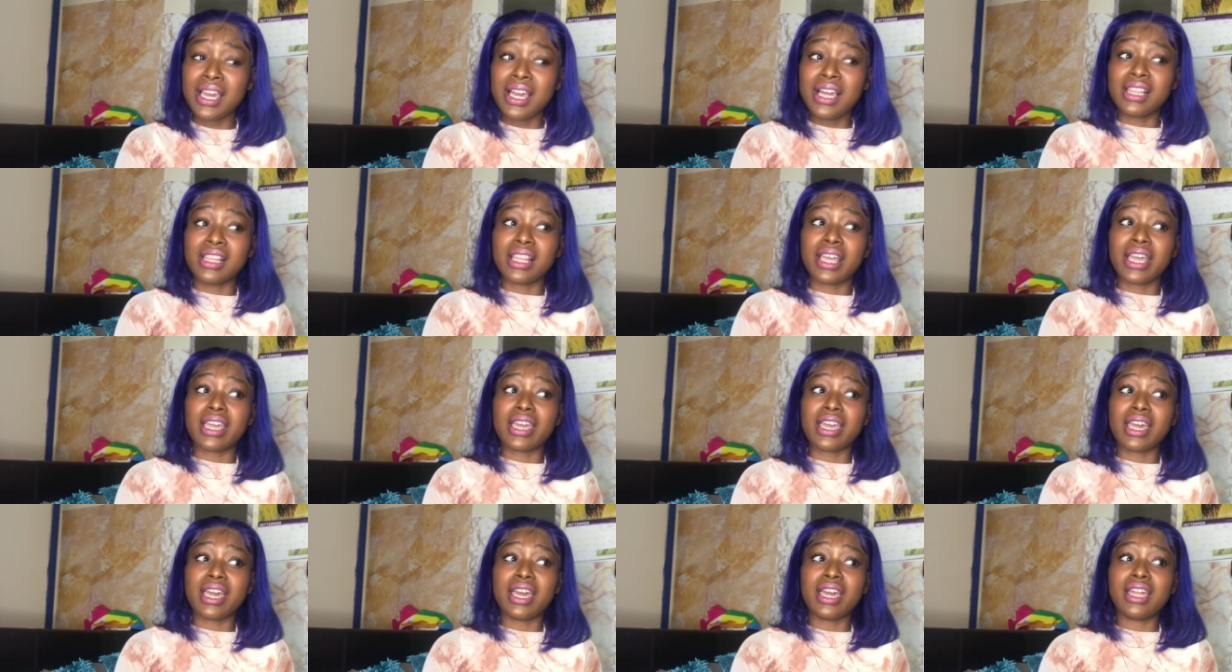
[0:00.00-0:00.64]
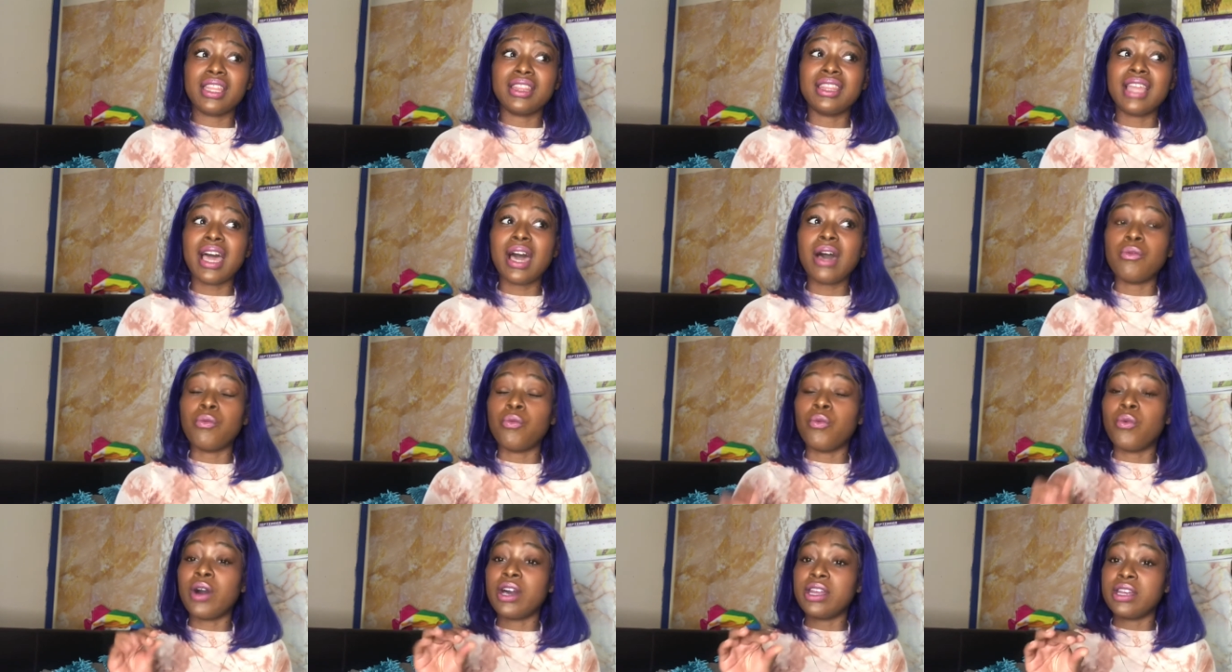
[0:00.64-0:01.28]
like not
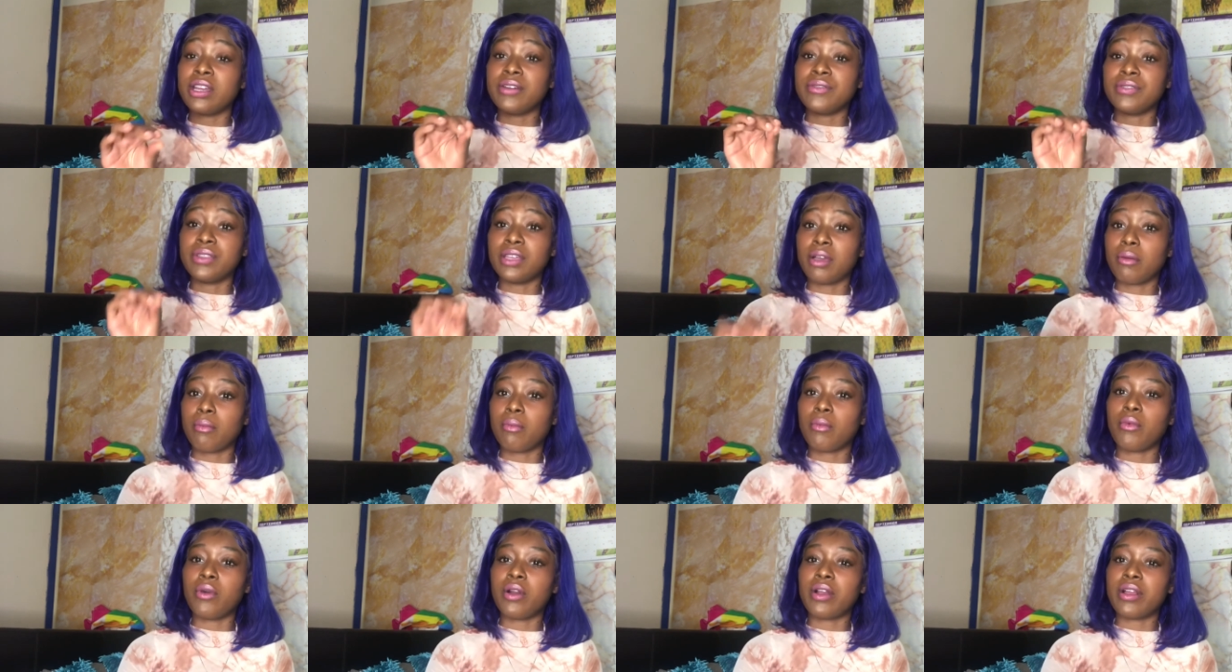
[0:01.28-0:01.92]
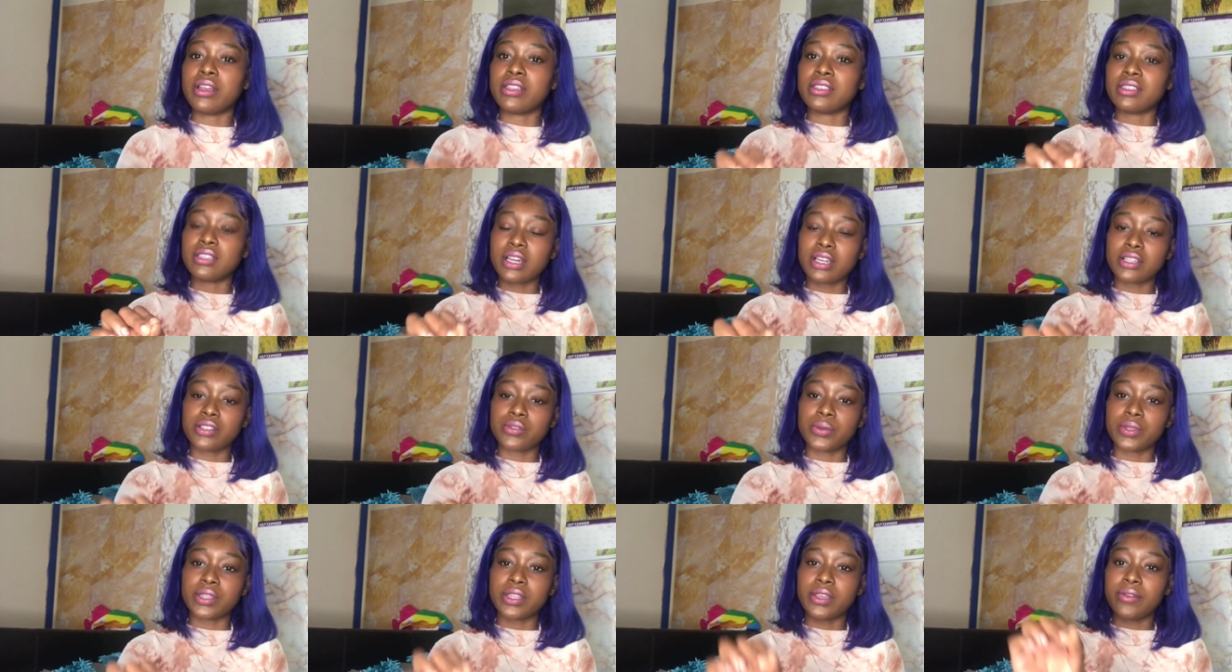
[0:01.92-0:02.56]
one of them were in
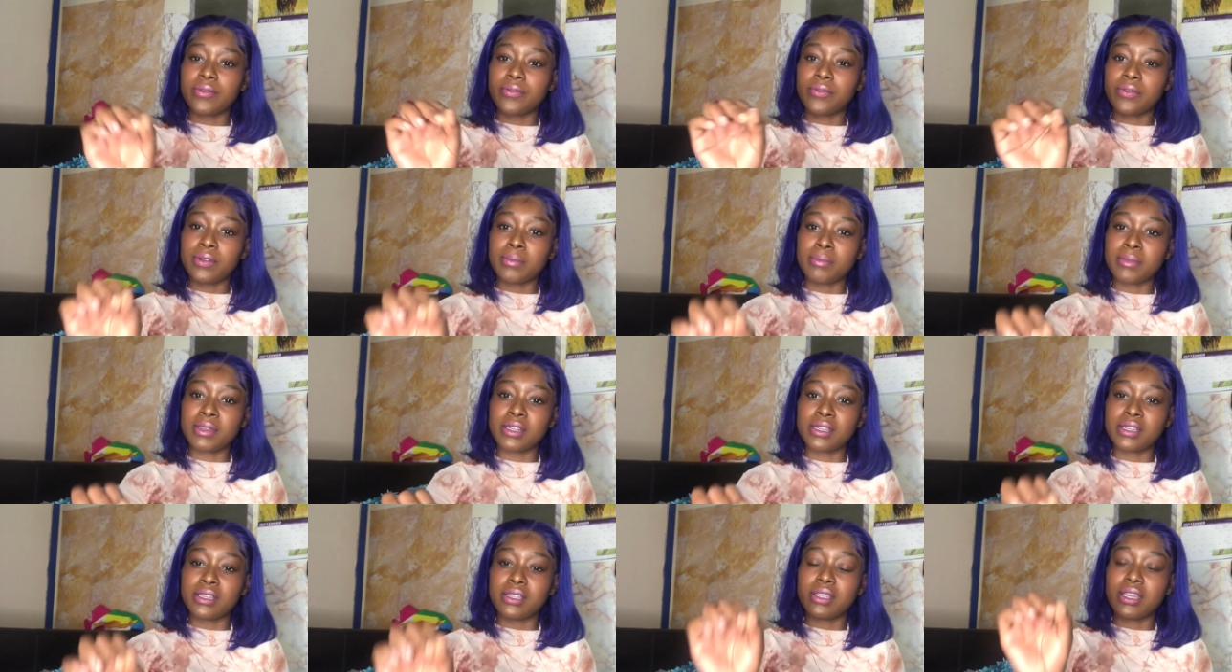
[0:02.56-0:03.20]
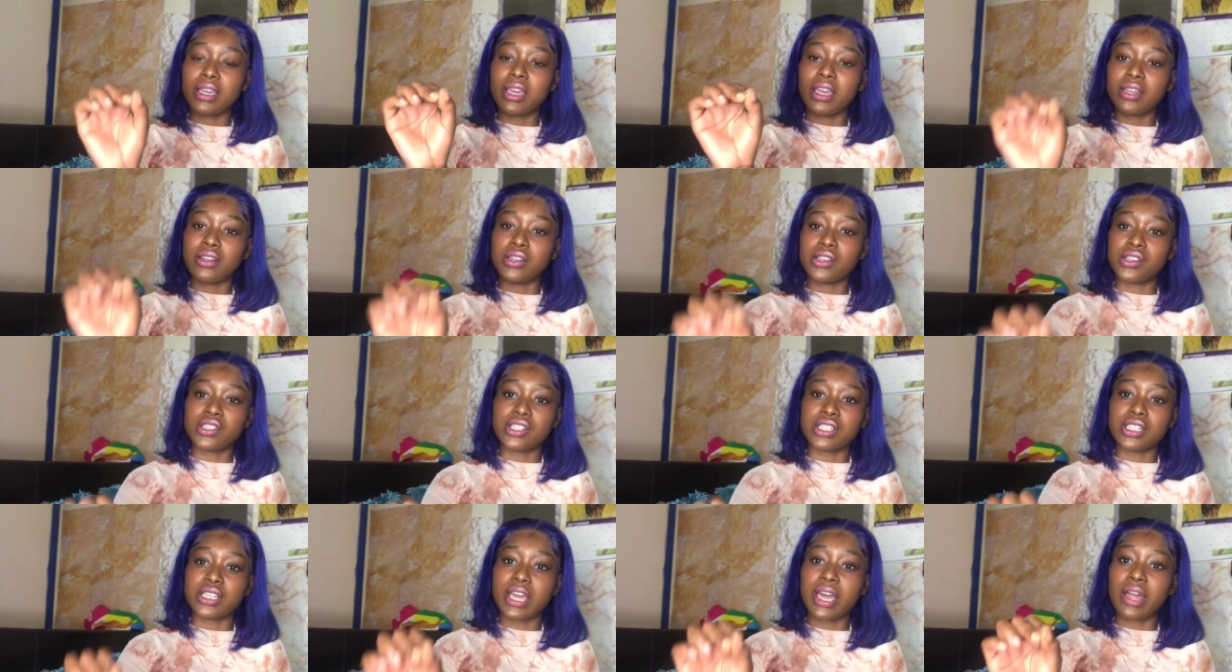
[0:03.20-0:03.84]
touch with their feminine
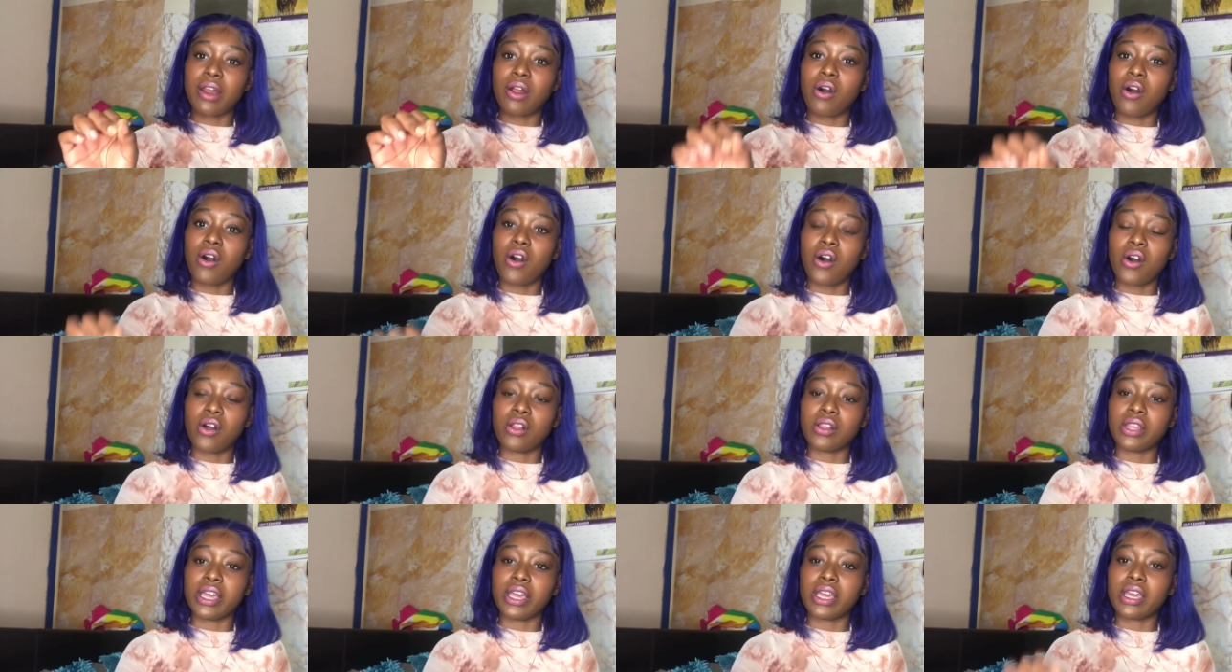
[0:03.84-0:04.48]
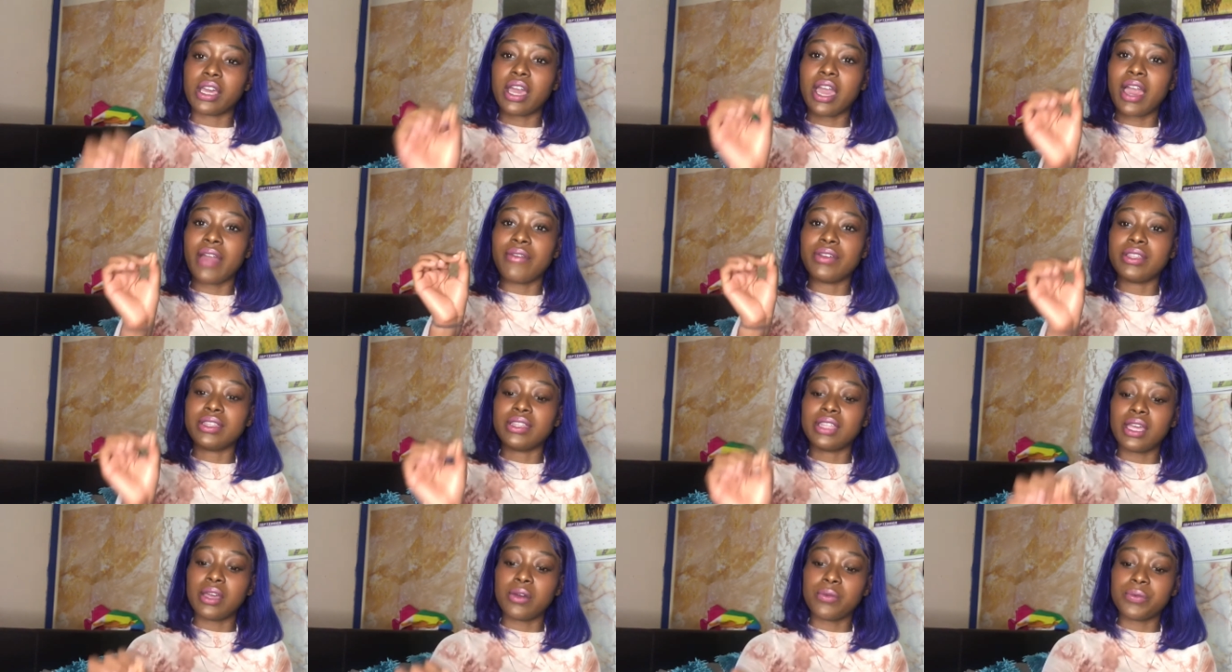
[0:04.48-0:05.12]
energy at all like
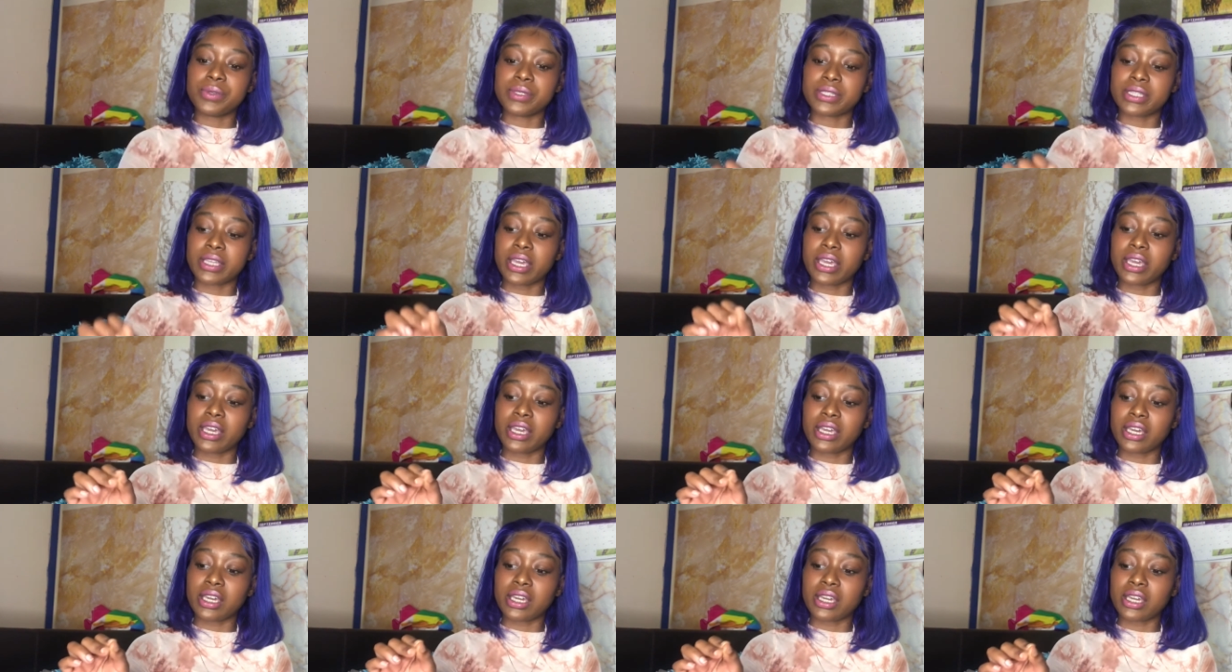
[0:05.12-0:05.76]
everything was like